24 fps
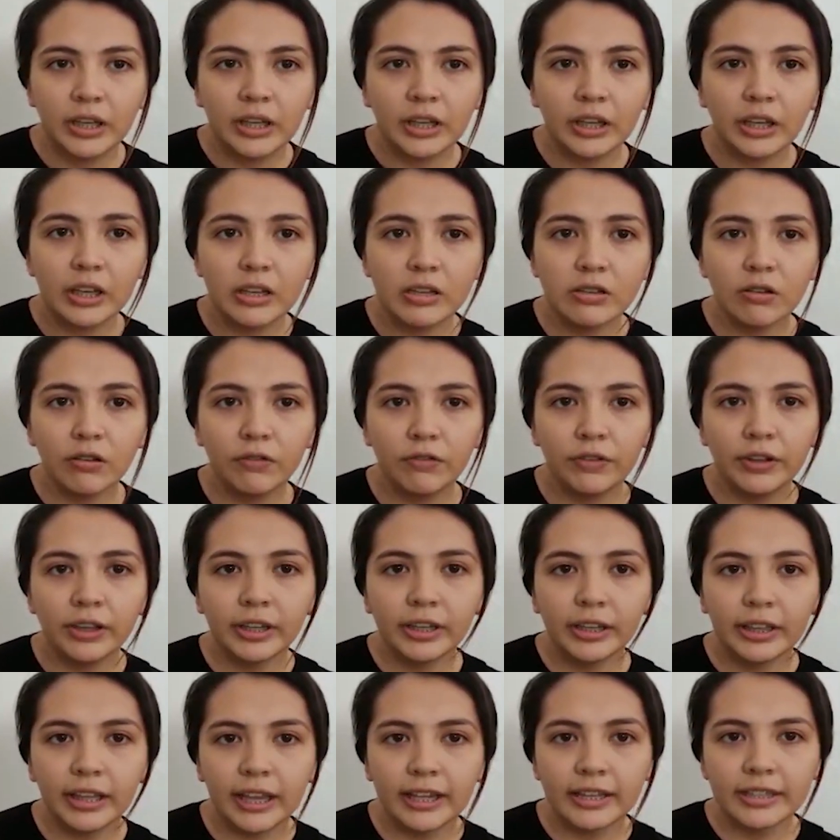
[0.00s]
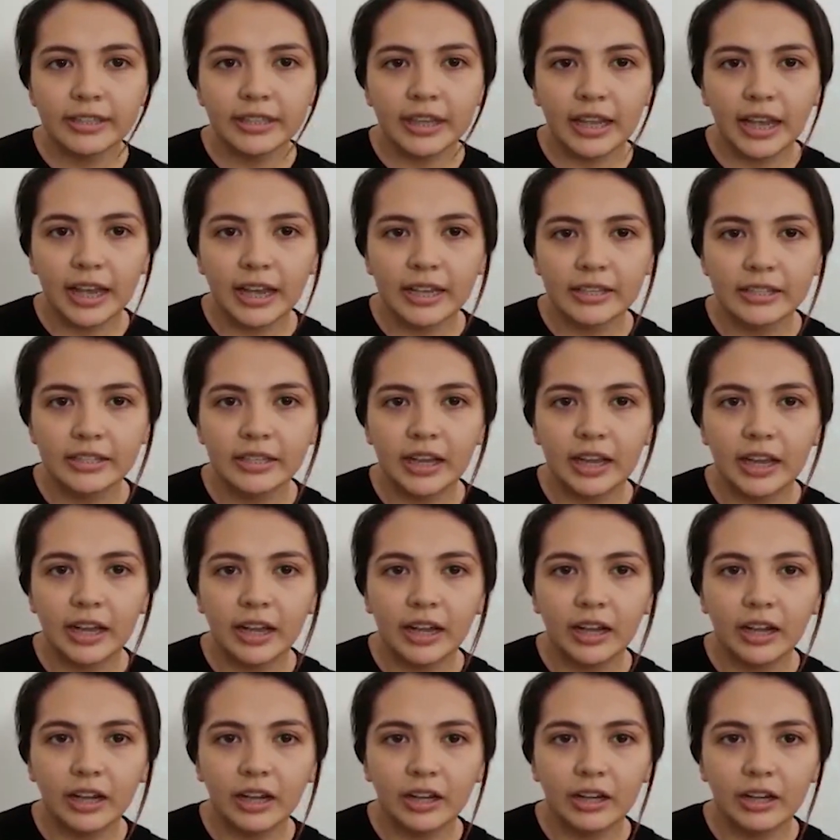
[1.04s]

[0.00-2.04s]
He is often classed as a